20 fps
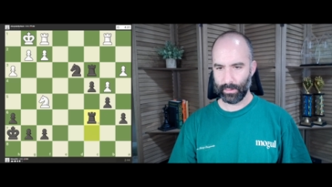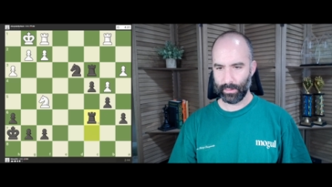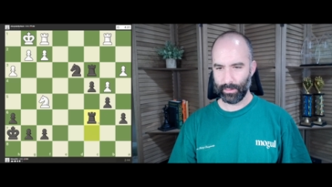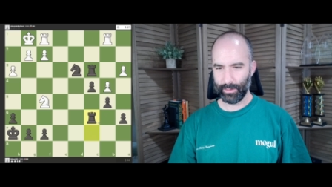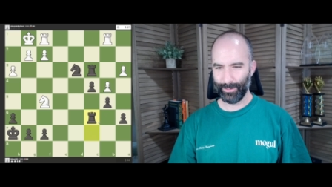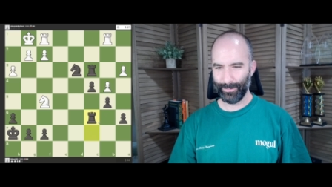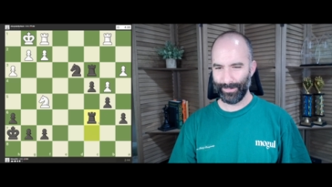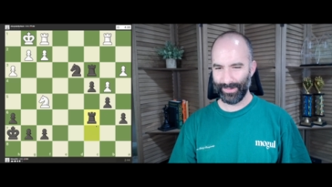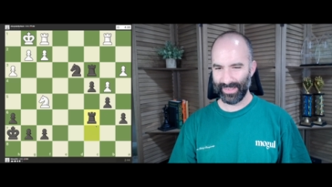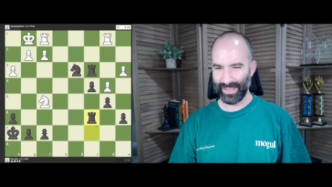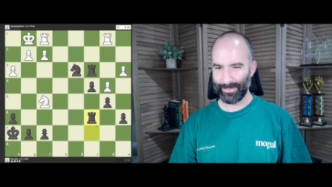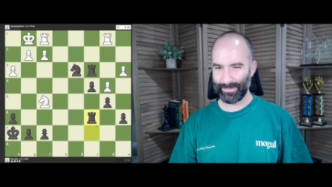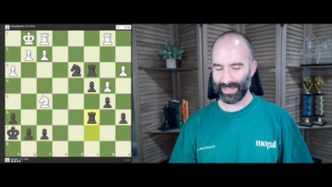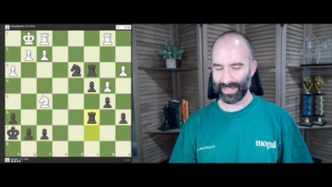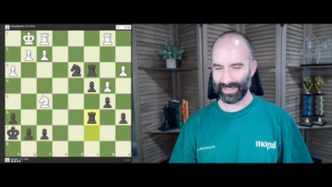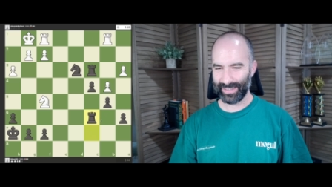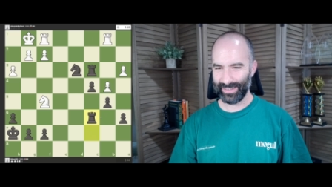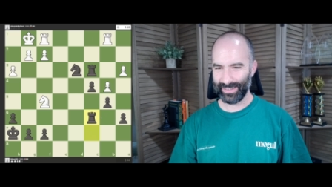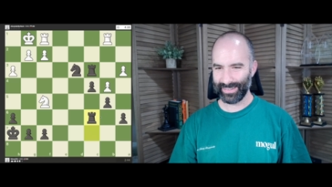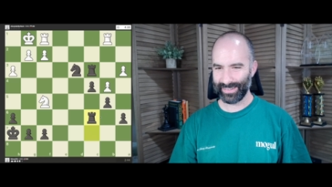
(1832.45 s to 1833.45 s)
Hopefully I'm not
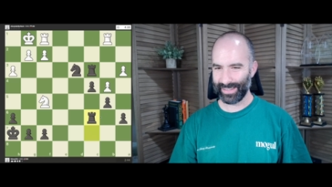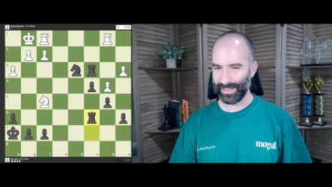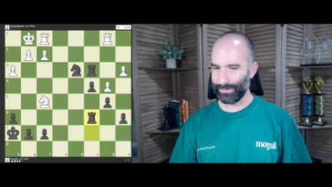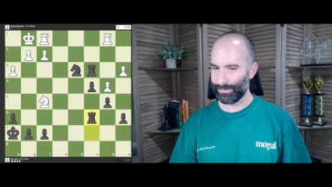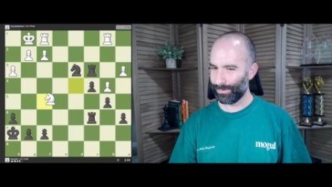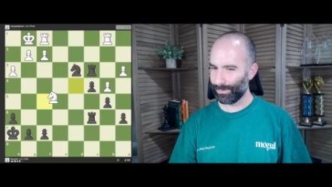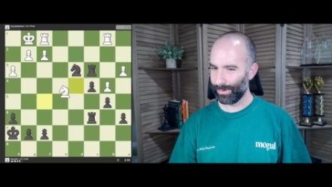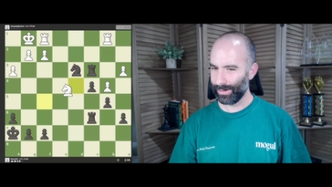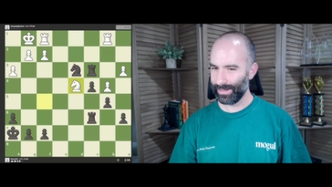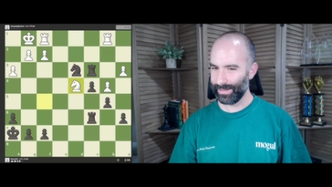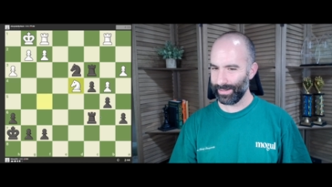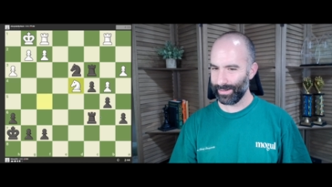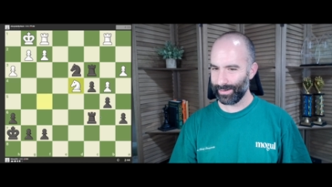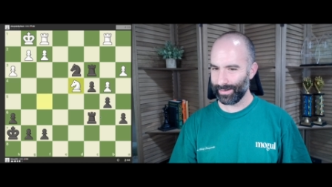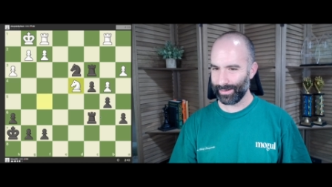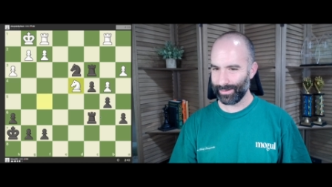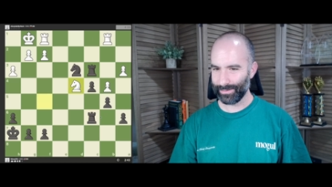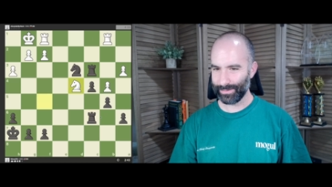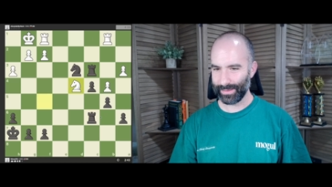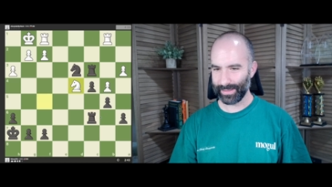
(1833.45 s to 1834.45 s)
getting knight forked here. I
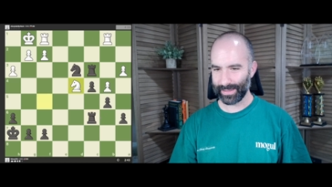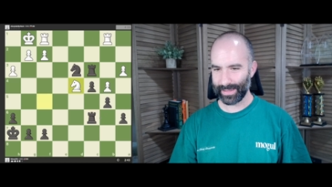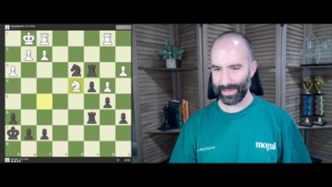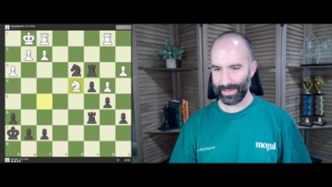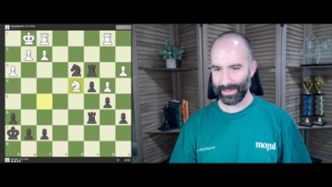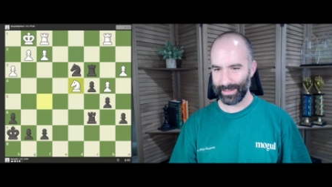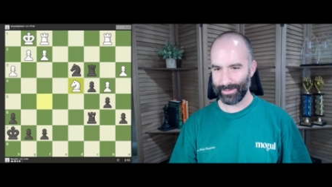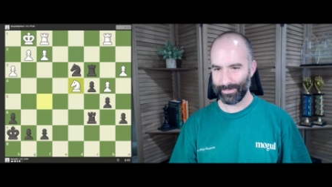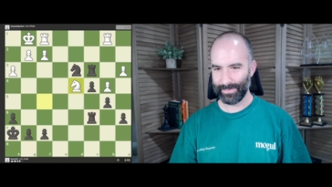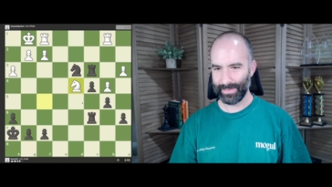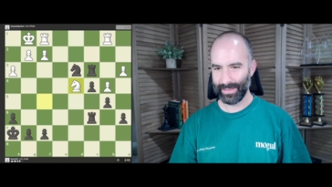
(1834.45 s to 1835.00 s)
don't think I am.